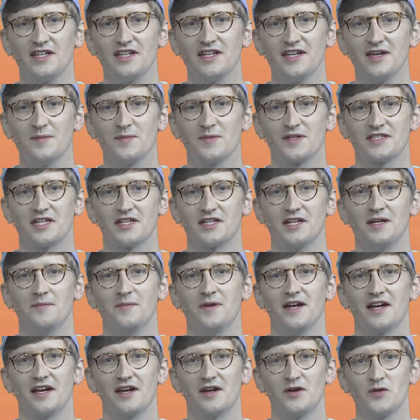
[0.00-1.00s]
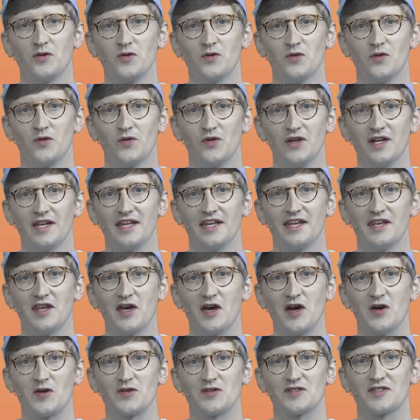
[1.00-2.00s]
Mr. Schellenberg, who really
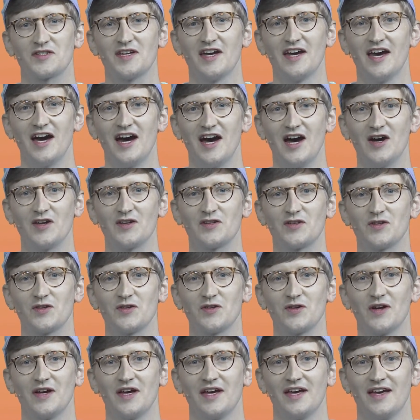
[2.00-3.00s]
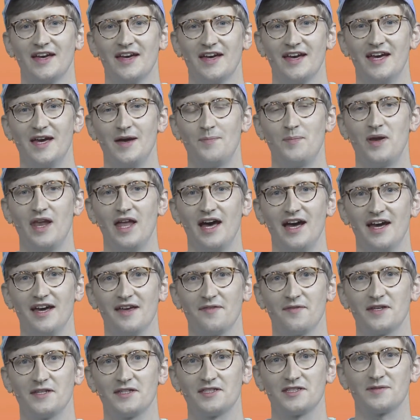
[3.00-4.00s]
knows how to apply
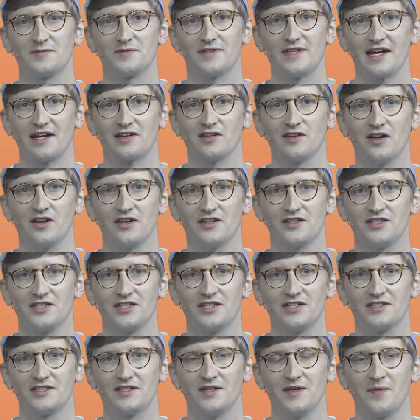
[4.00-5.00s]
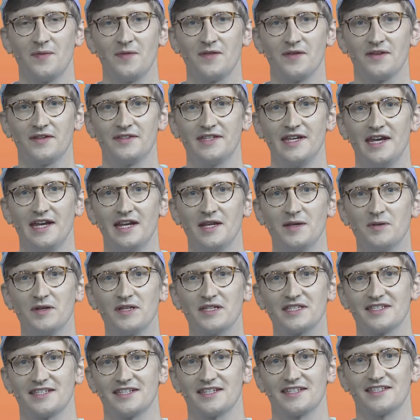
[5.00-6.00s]
these technologies in the daily
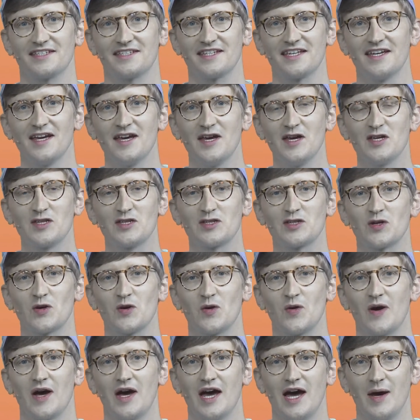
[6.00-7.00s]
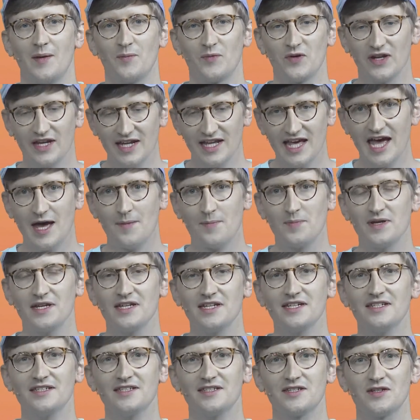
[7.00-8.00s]
business. So I'm really
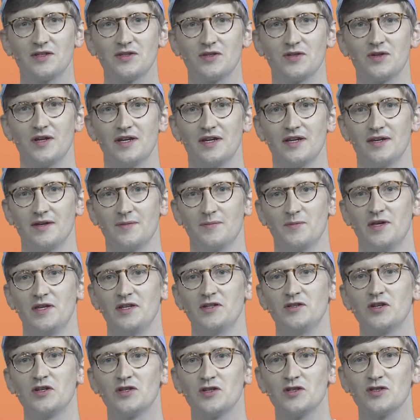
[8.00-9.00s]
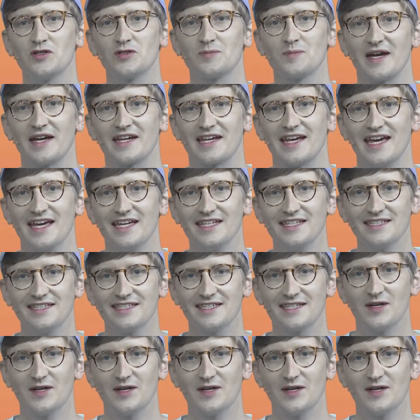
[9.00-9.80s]
happy to introduce my guests.